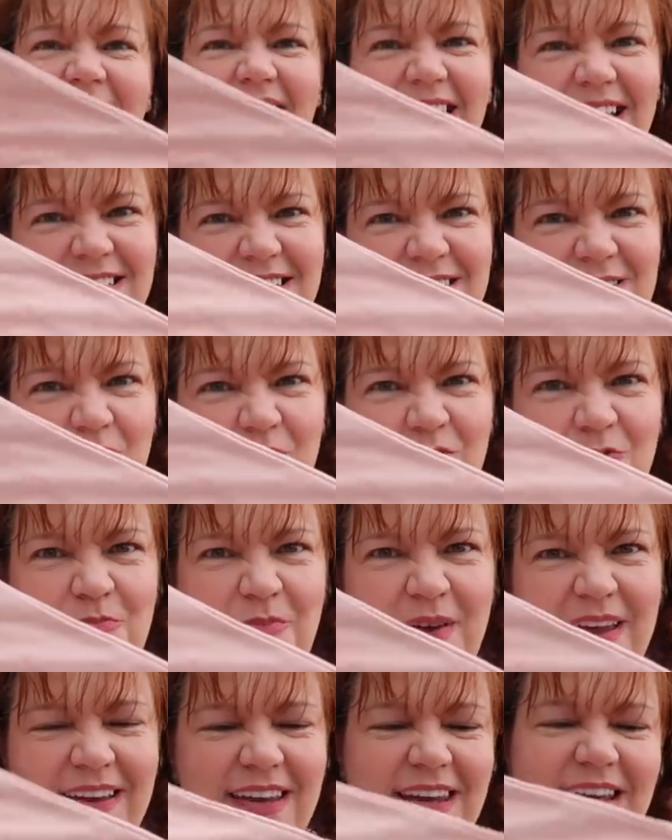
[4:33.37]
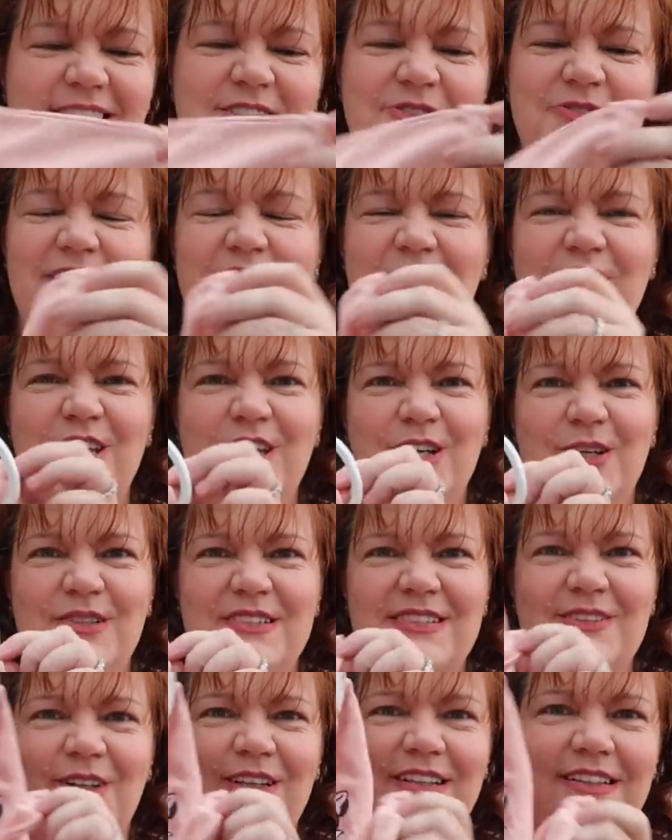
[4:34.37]
It's soft pink, it's really cute.
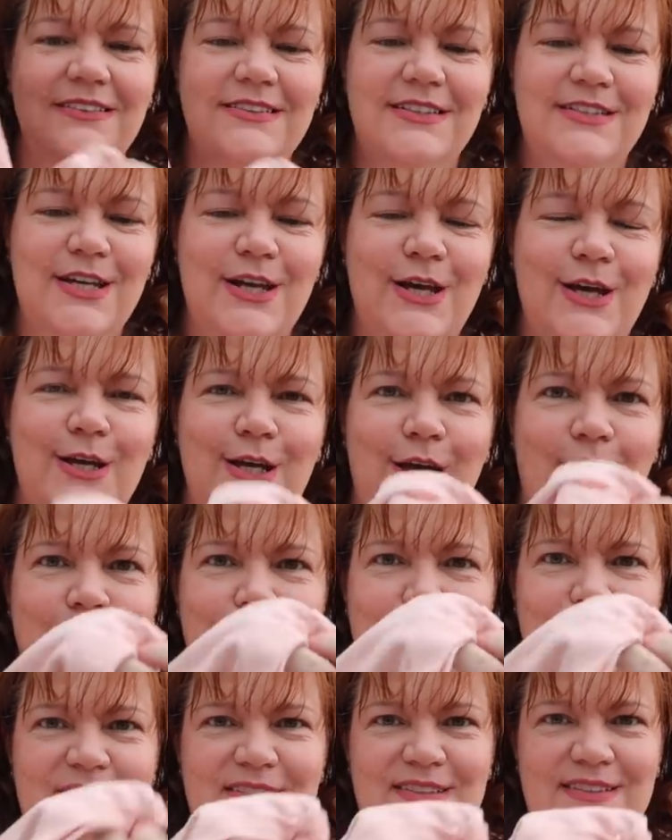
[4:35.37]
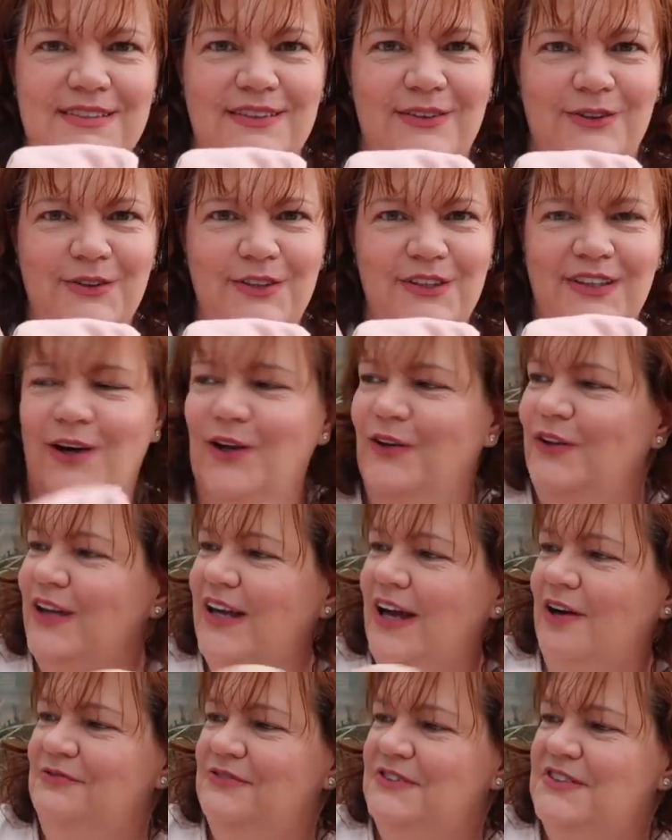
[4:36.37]
It's got little turn-ups on the
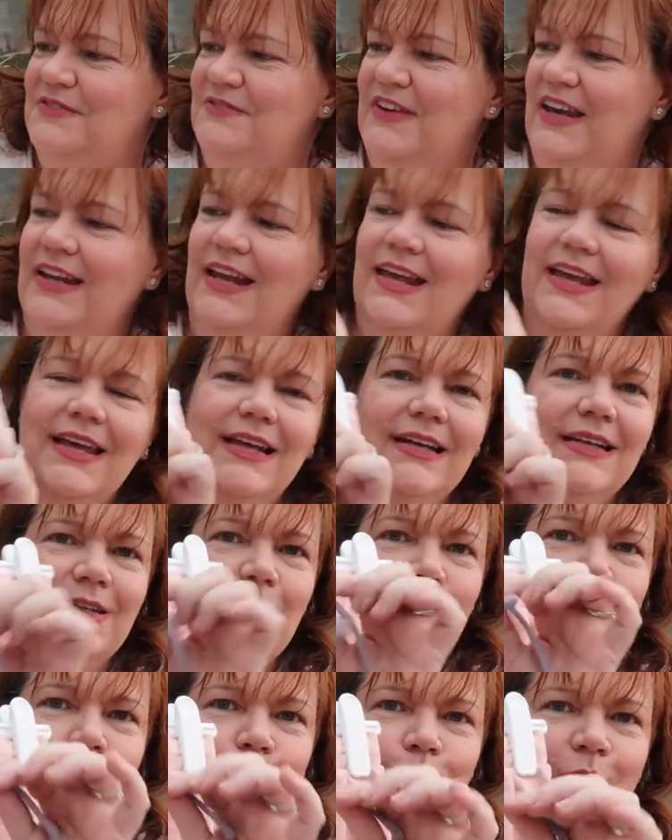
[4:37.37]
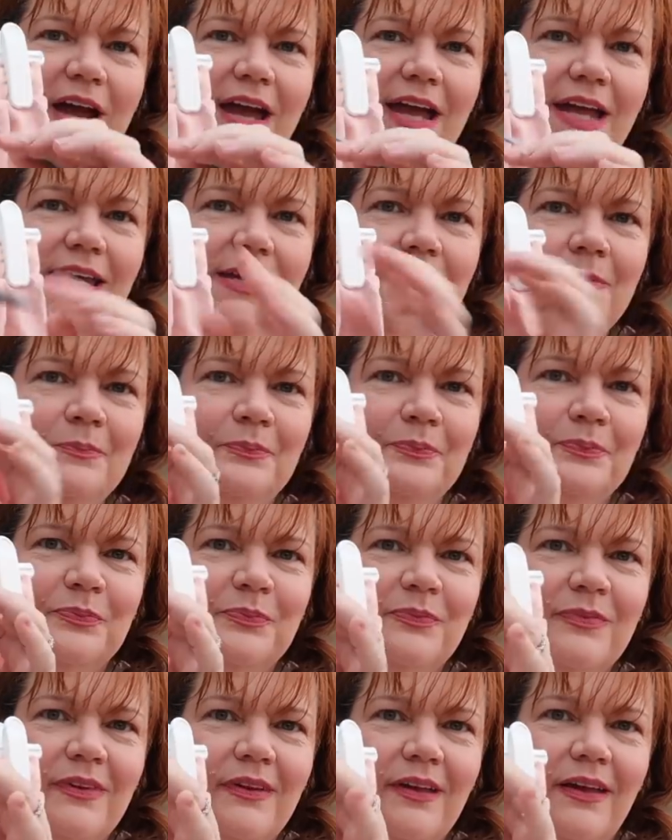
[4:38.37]
cuffs of it, little grey
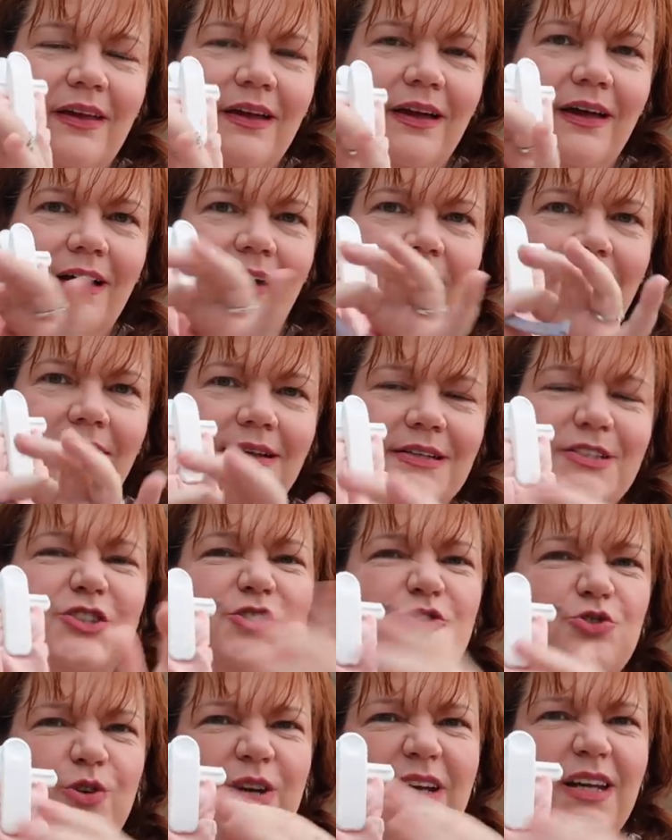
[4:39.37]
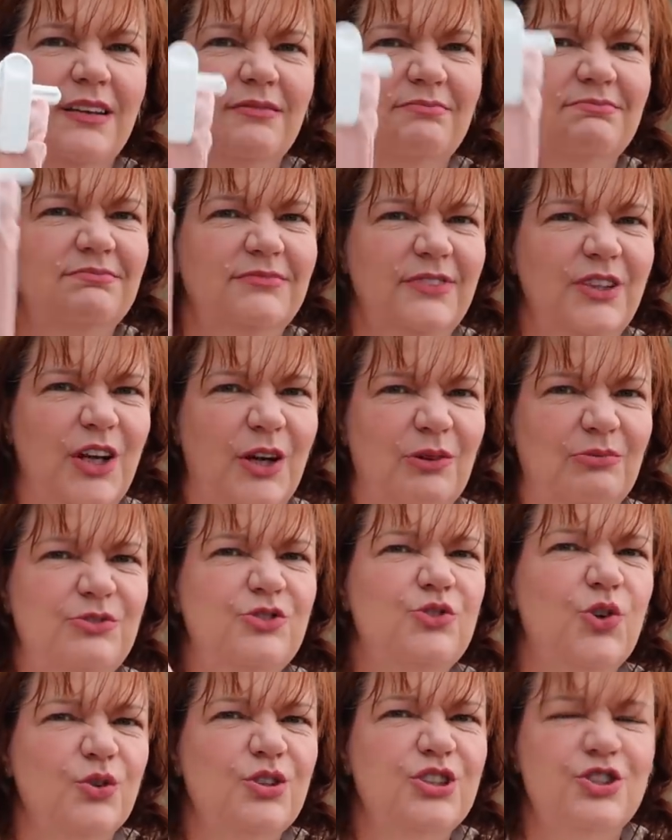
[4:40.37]
string, you know,
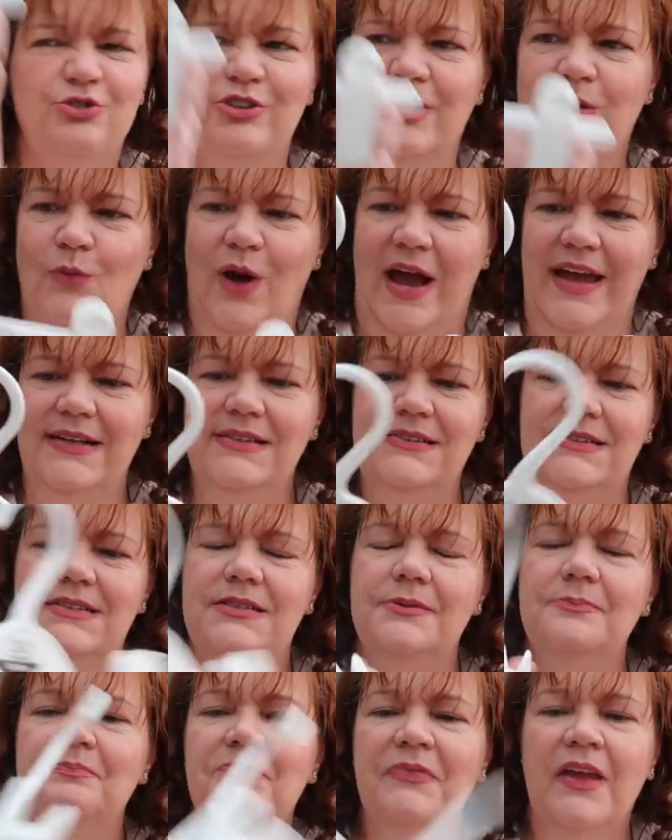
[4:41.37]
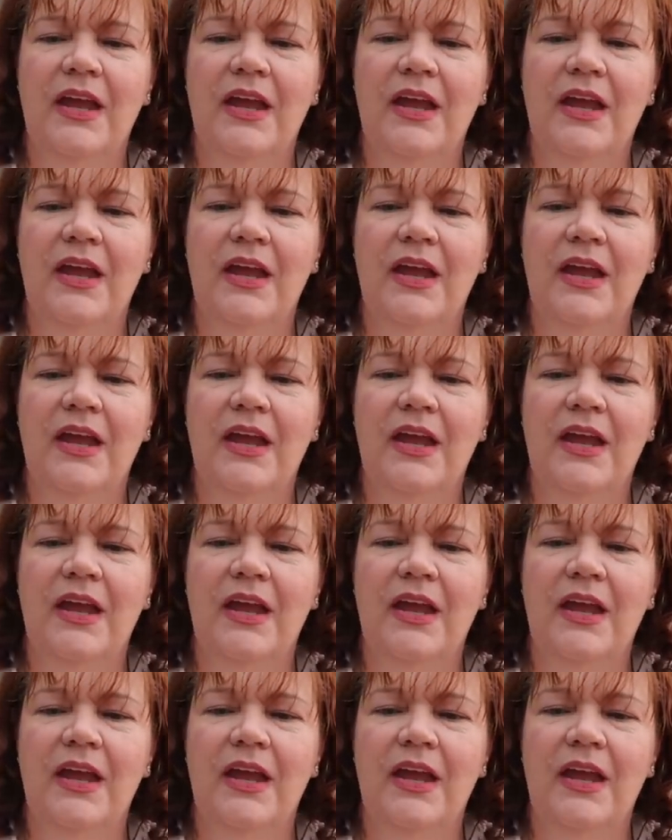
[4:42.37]
drawstring waist.